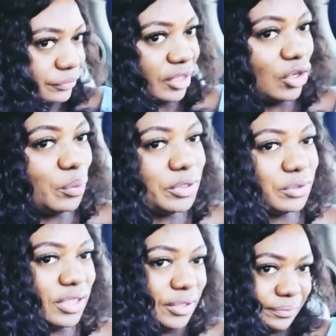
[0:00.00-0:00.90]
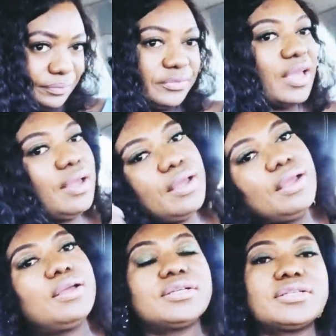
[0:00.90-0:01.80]
Not be today.
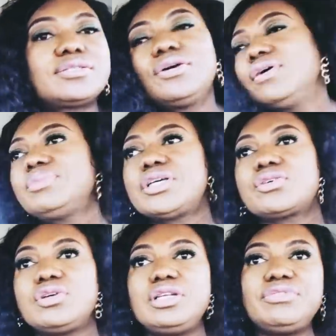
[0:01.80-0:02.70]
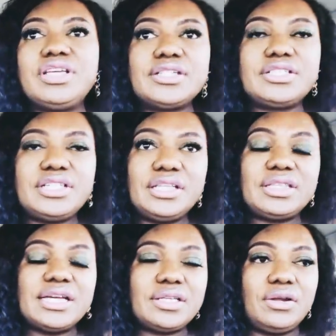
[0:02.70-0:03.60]
So I'm just gonna leave it here today.
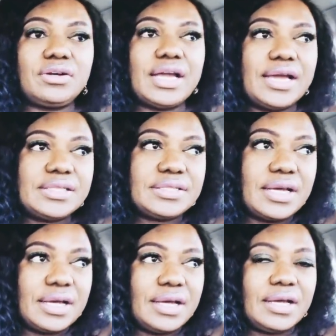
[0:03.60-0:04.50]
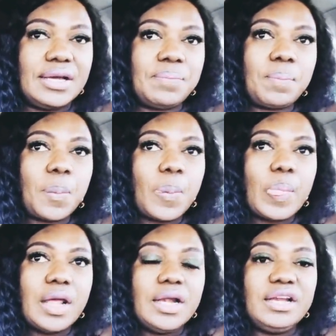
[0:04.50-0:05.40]
Thanks a lot, guys.
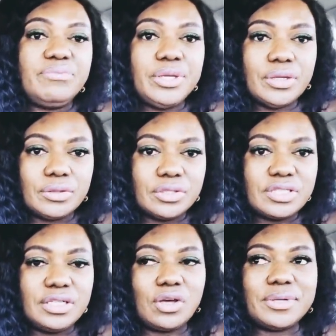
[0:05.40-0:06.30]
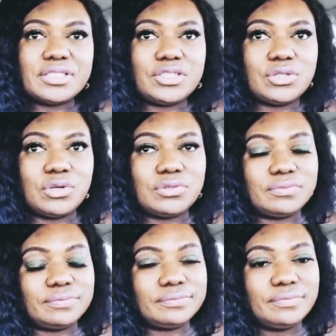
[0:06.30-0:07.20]
Leave me your thoughts in the comment section.
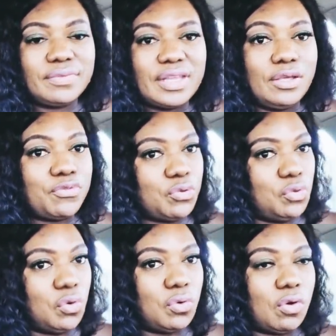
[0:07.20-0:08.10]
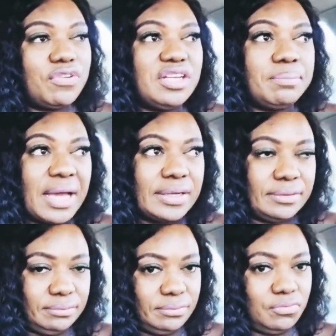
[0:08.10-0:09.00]
If you know of any man,
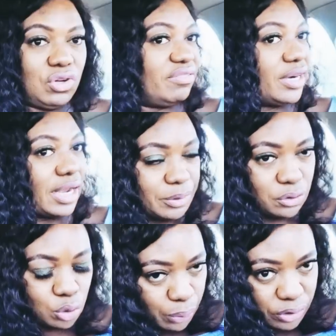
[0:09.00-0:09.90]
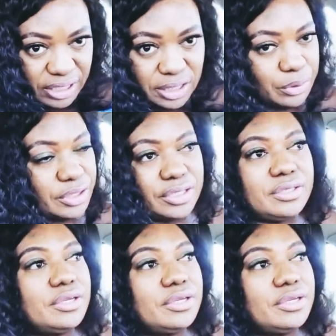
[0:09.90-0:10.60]
we are very happy to support anybody.